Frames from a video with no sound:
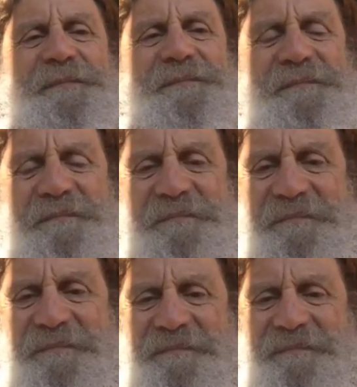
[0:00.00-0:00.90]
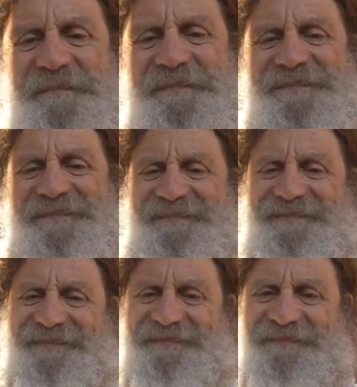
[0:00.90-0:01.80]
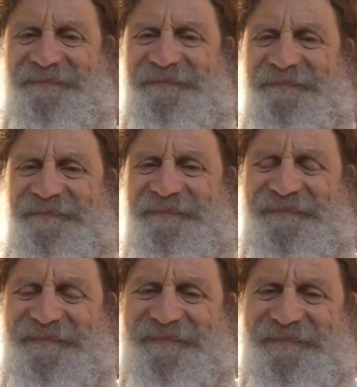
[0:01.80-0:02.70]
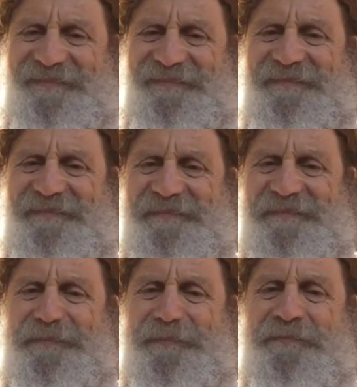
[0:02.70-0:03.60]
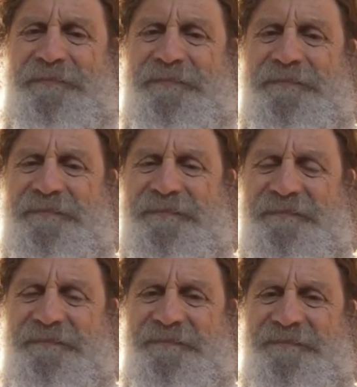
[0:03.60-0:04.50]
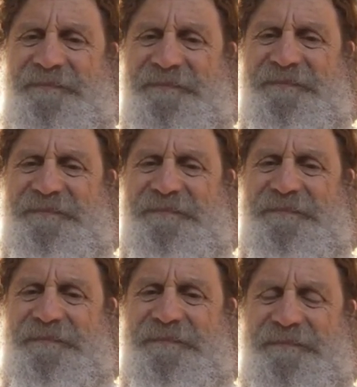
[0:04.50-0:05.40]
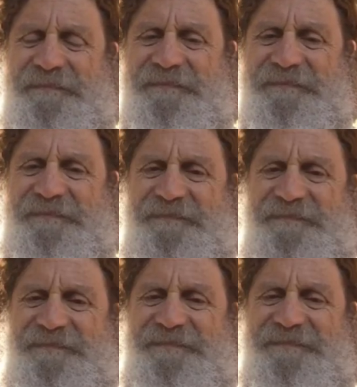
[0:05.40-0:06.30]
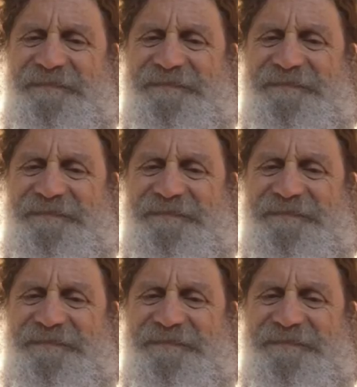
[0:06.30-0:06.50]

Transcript: [no speech]